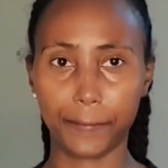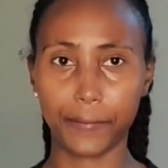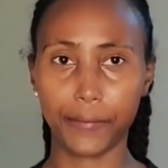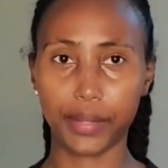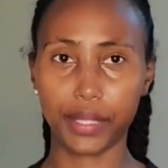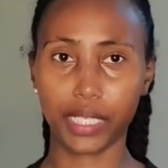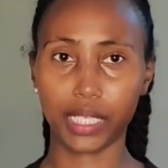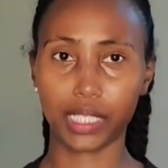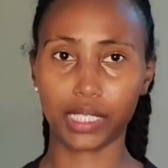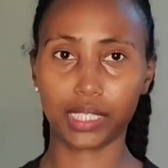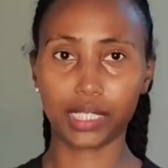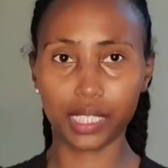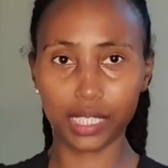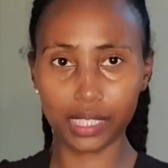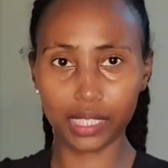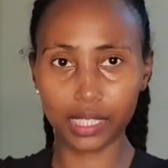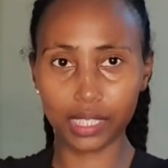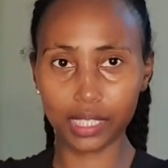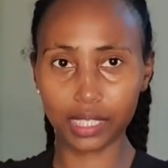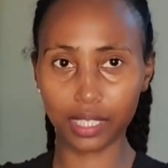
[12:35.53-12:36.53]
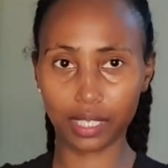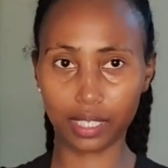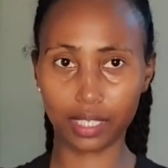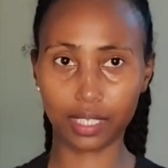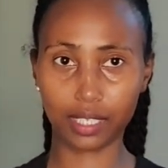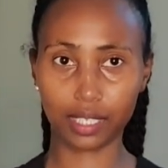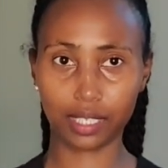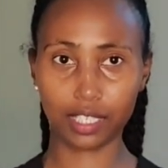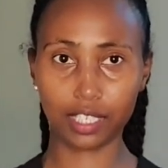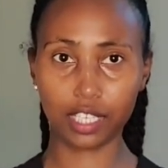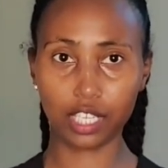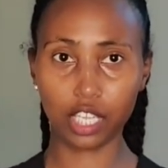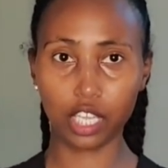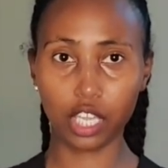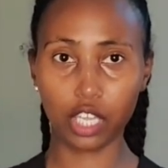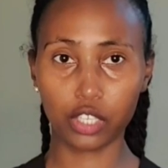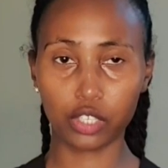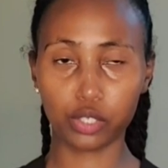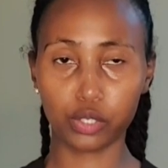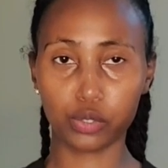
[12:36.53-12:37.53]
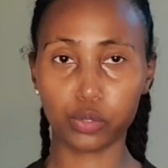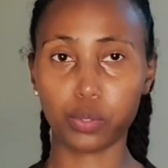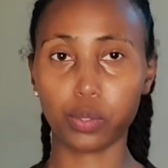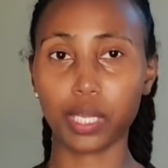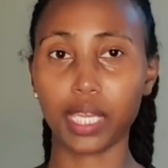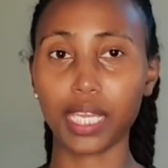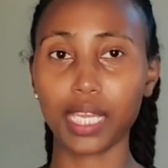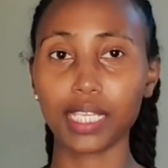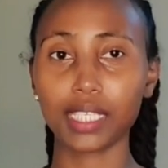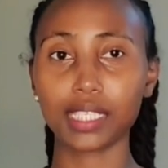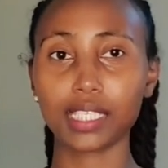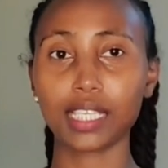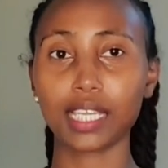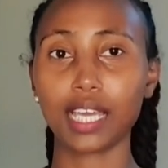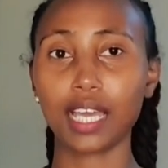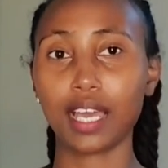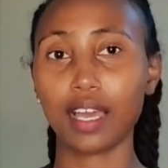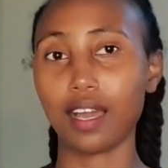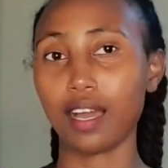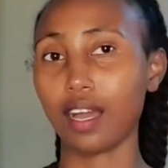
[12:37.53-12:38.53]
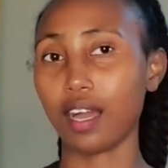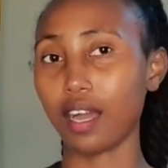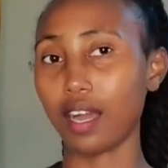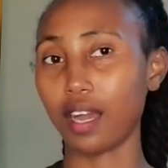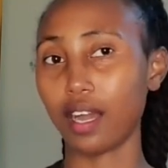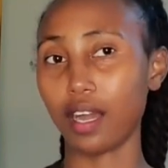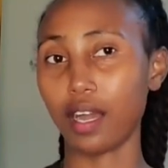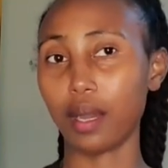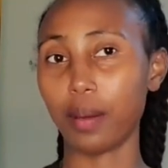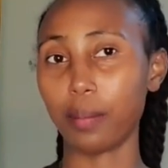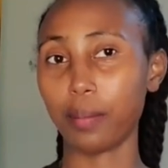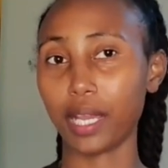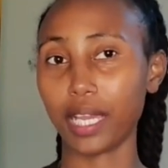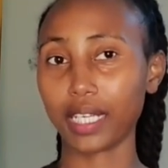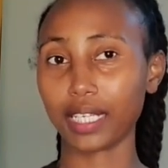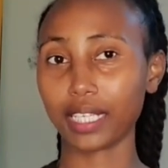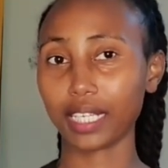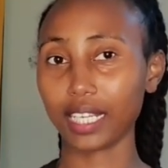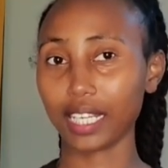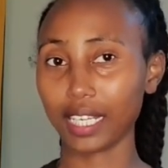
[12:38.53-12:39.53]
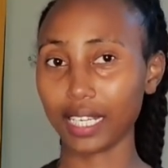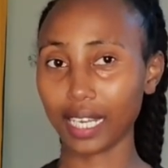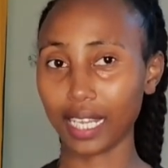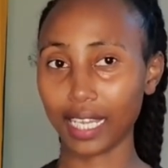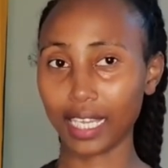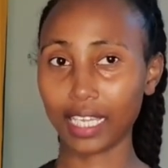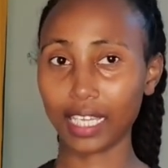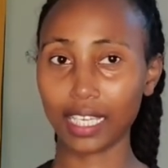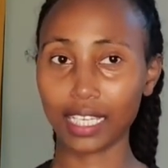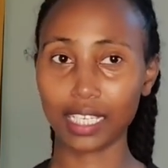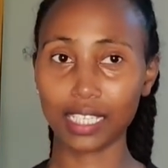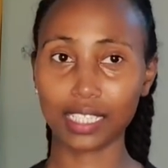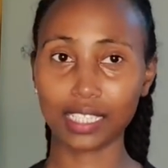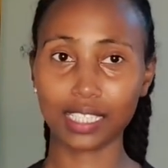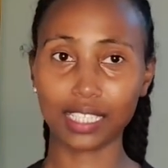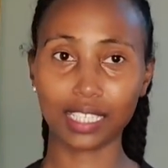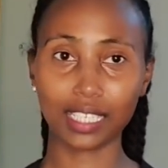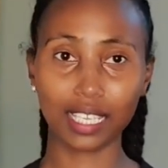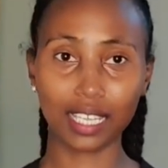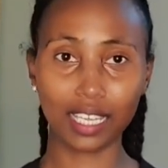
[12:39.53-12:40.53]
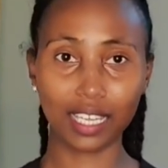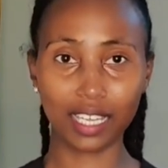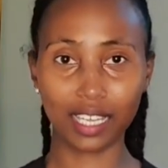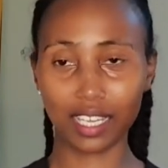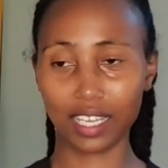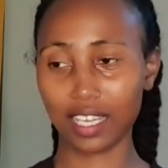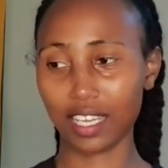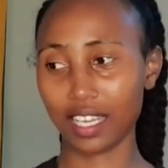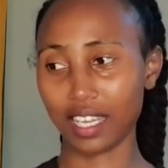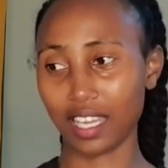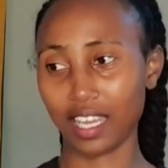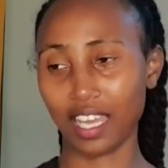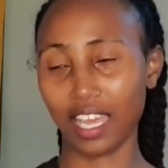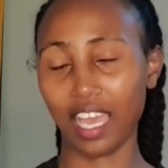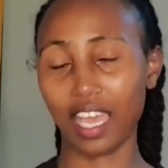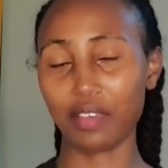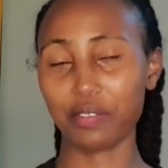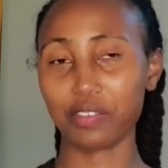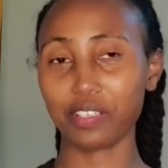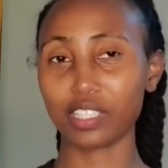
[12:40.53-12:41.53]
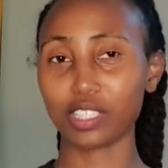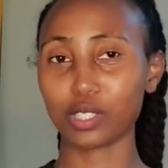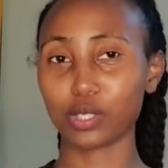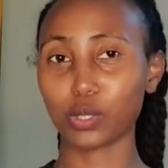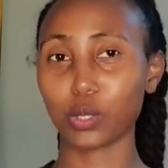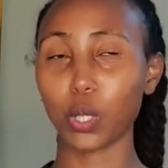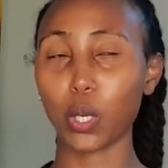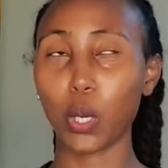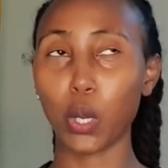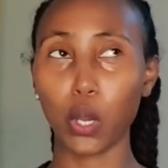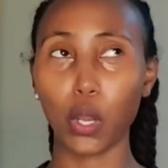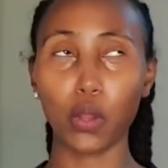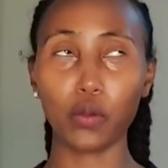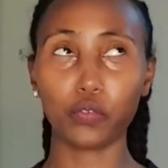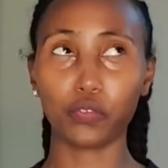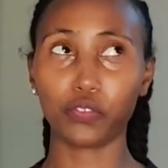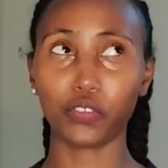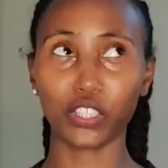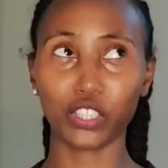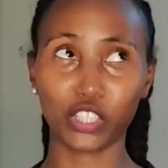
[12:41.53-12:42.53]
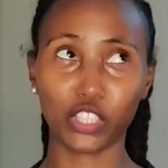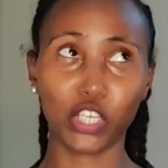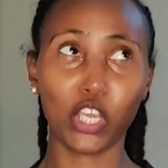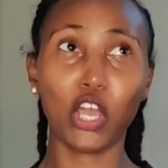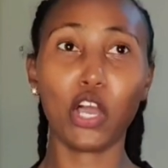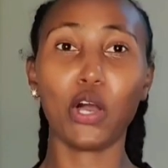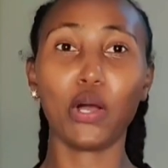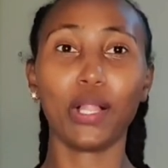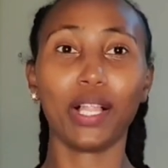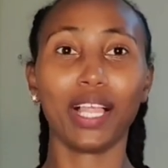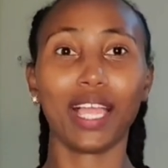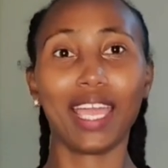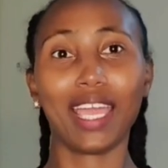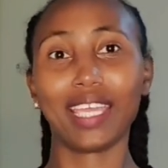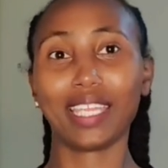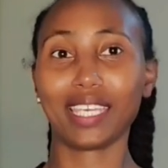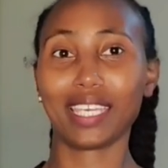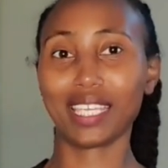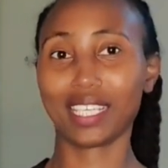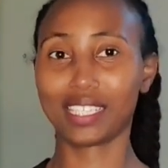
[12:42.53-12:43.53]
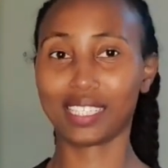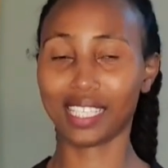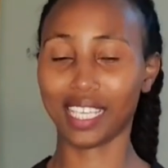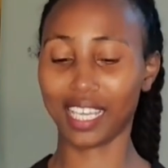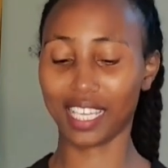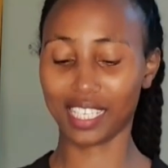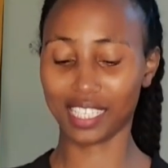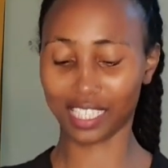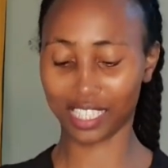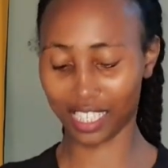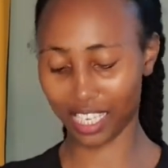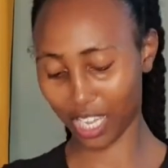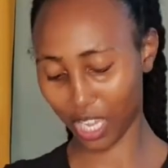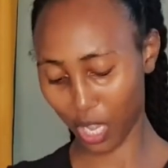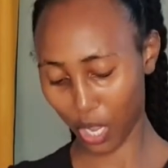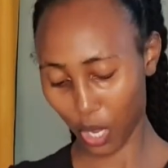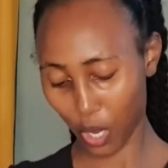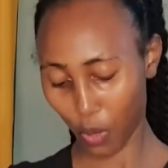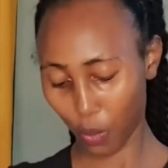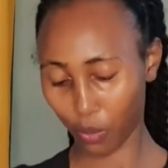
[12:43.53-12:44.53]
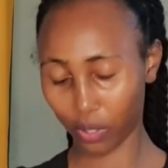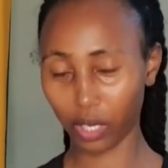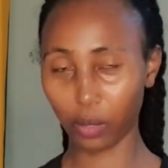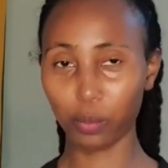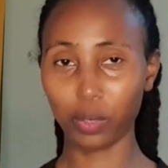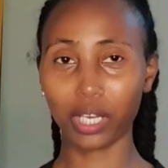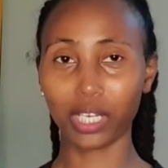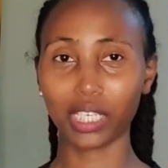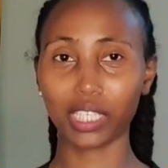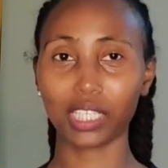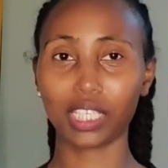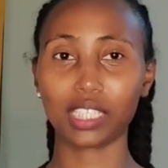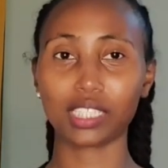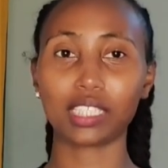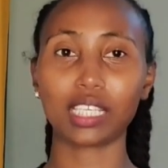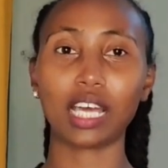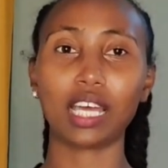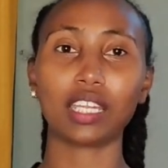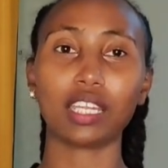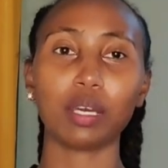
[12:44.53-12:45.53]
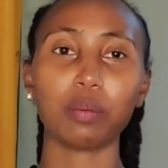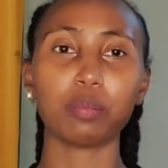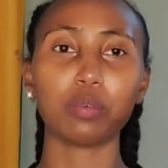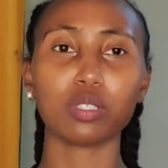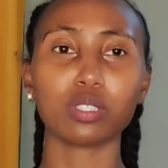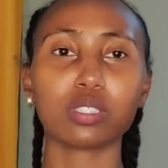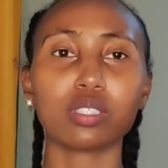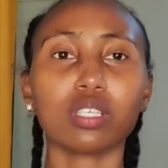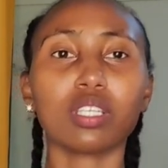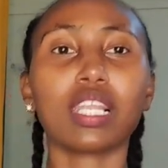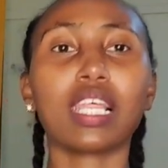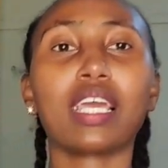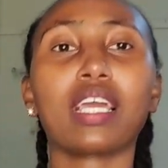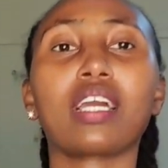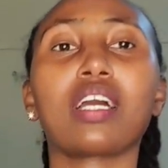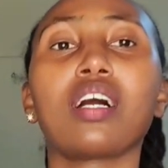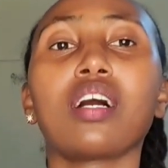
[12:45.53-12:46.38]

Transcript: this. It's straight. I really like it. I feel so official and decent when I'm wearing this. And I'm also like